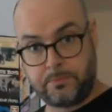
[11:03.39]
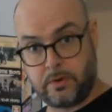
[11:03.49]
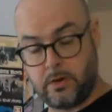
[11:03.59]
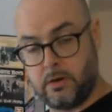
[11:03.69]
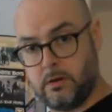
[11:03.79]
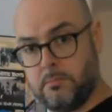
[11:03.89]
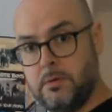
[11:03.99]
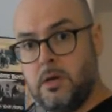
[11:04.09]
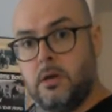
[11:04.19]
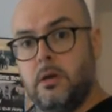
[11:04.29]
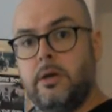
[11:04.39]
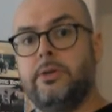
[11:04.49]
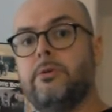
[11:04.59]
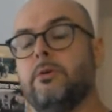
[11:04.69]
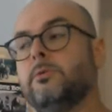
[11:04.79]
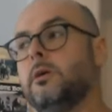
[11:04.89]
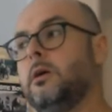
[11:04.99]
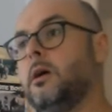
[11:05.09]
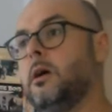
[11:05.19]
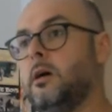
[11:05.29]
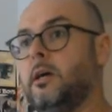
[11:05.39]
Um, you know, uh,